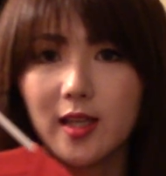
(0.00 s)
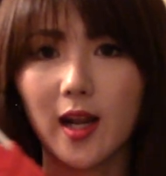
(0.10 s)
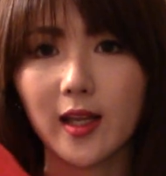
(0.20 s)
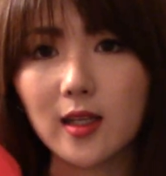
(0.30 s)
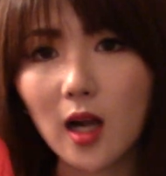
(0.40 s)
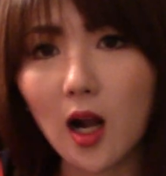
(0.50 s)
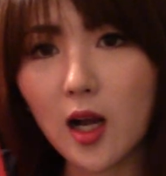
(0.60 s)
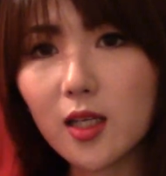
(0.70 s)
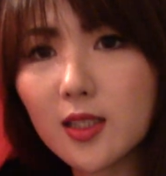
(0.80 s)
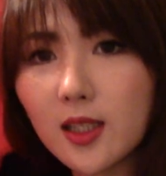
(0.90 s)
that I
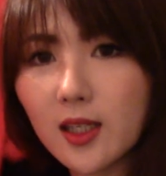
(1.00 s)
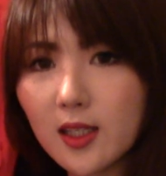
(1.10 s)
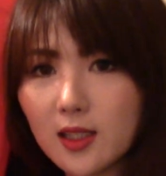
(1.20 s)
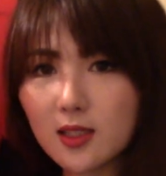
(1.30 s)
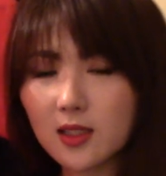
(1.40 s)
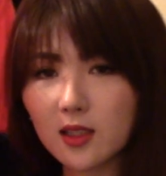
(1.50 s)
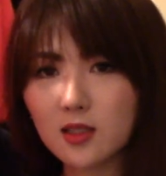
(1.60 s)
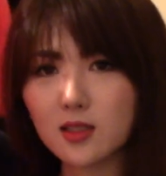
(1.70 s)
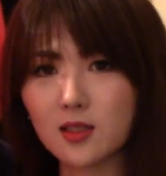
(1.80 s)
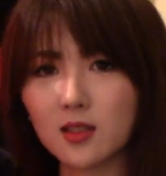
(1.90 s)
got is
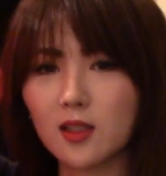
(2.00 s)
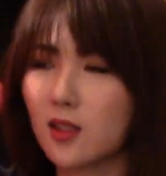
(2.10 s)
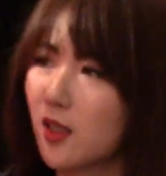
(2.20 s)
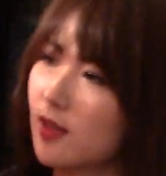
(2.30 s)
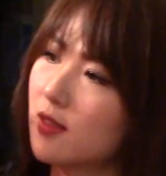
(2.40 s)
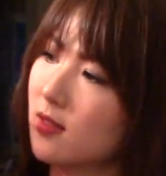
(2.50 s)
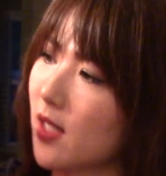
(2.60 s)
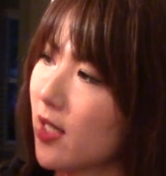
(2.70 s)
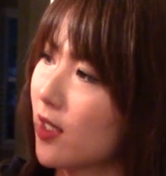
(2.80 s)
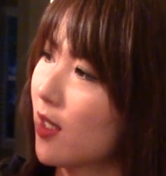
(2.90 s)
this. It's
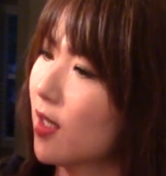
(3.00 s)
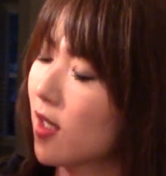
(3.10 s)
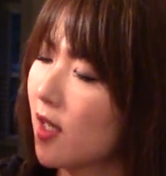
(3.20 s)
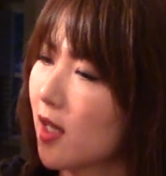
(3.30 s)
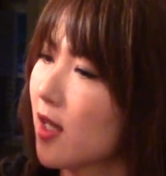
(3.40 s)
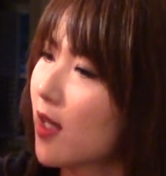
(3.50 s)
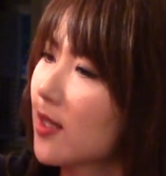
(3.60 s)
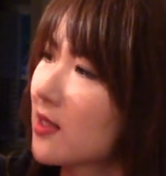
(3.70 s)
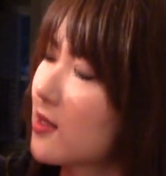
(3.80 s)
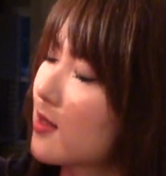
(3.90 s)
like
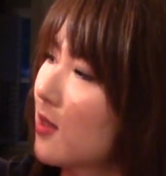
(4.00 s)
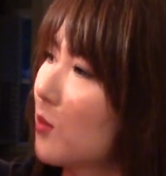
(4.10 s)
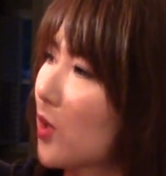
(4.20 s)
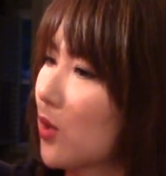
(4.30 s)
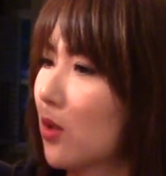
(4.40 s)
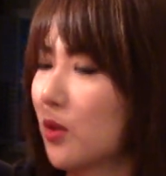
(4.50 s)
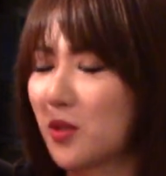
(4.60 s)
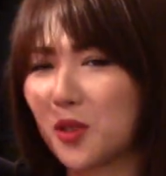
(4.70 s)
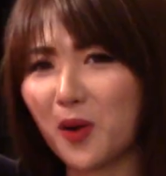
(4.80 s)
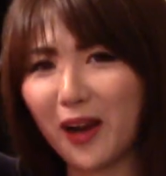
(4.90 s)
summer
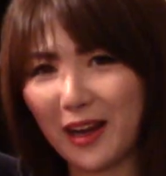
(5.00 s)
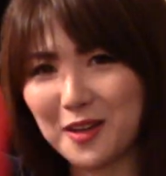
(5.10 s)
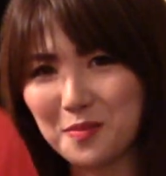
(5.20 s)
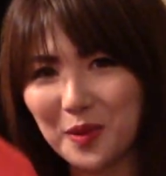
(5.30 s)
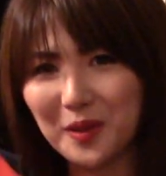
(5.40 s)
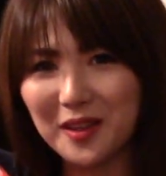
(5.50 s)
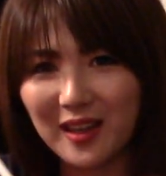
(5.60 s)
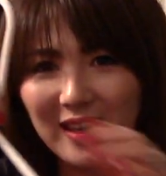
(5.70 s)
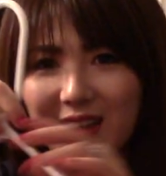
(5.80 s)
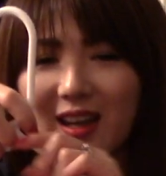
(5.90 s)
clothes, right? But
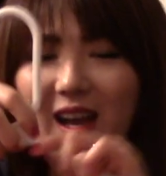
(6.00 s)
they